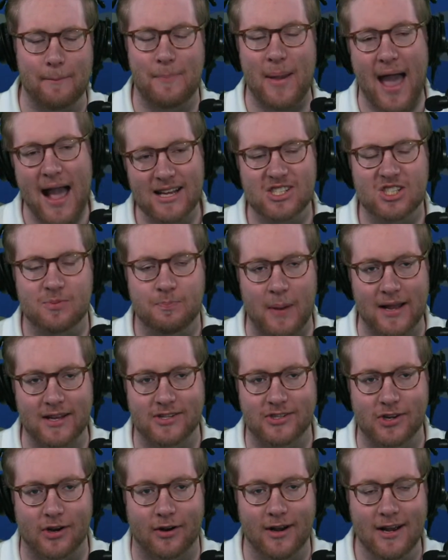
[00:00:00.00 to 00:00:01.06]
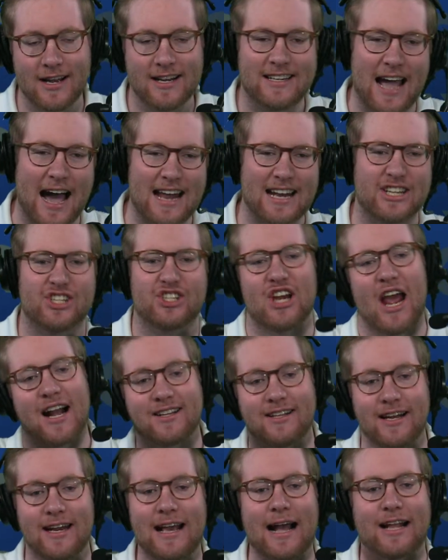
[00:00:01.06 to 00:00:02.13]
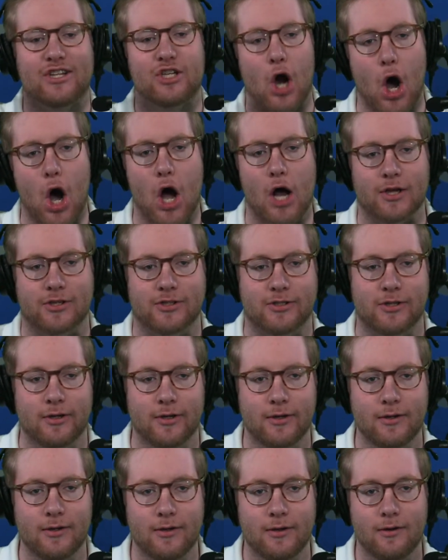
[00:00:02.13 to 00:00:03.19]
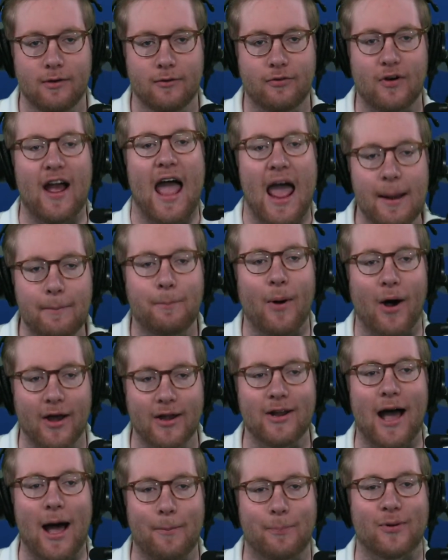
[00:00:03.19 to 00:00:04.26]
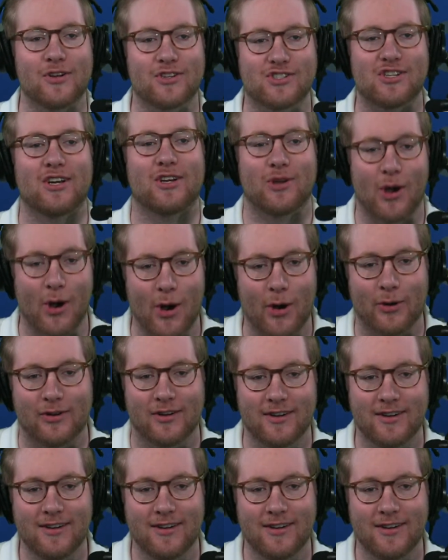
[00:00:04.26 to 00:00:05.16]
Pat Spencer got ejected. He got tossed for headbutting Alperen Sengun.